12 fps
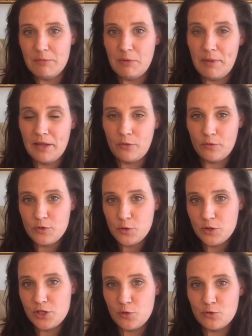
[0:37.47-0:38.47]
am a mother of two
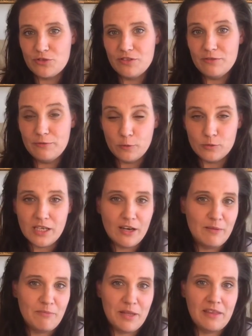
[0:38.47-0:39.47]
children,
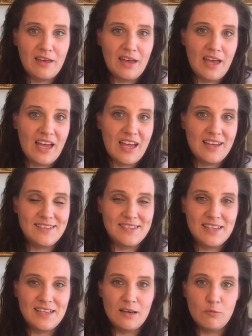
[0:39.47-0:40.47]
full-time mother, and
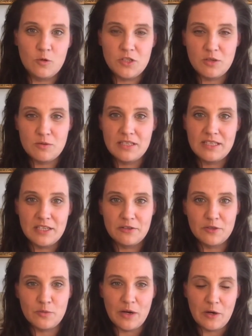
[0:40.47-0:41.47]
I'm also a singer
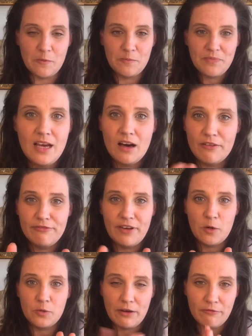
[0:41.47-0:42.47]
as well. I've
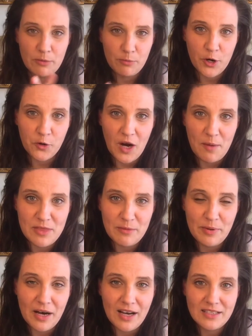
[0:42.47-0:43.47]
failed every program in the
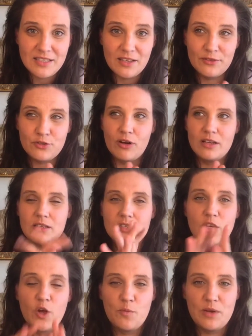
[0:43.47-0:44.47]
past. I've tried
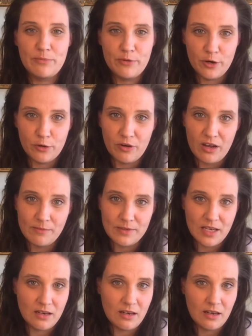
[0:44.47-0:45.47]
so many programs
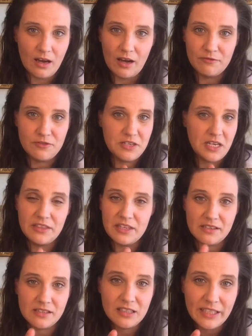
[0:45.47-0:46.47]
and
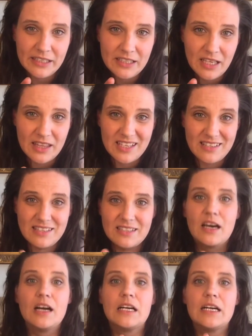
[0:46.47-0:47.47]
nothing's clicked, nothing's
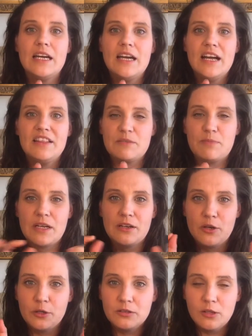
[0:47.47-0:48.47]
stuck. There's been
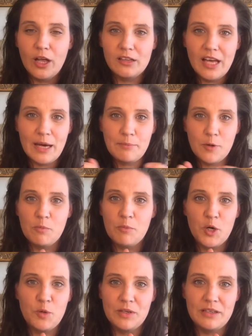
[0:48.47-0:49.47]
no light bulb
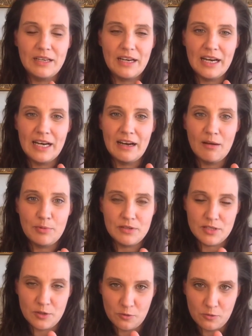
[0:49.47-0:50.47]
moment up
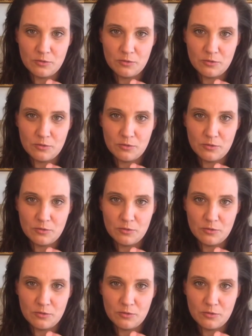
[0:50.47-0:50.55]
until